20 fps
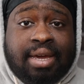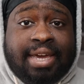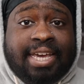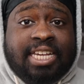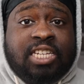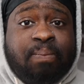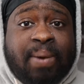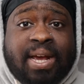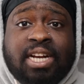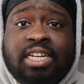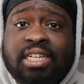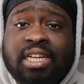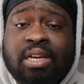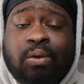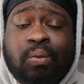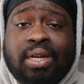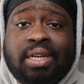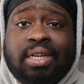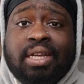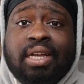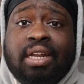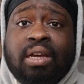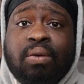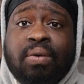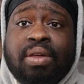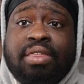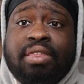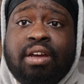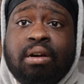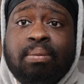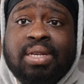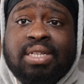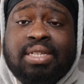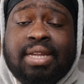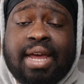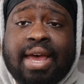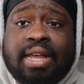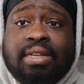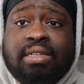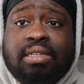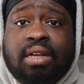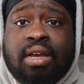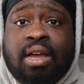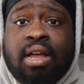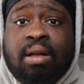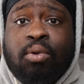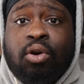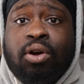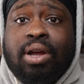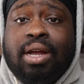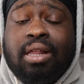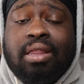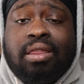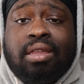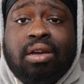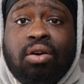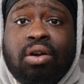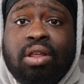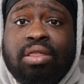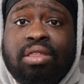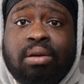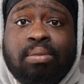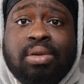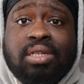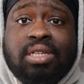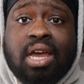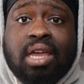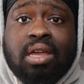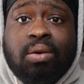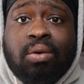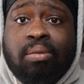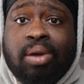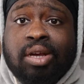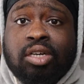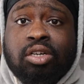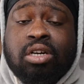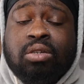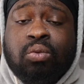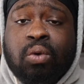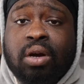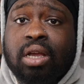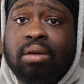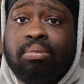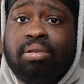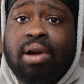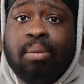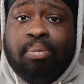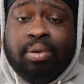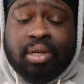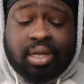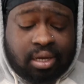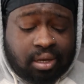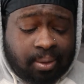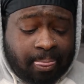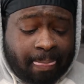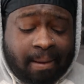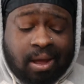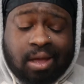especially when dealing with thermostats or anything on a thermostat. You want to make sure it's working properly.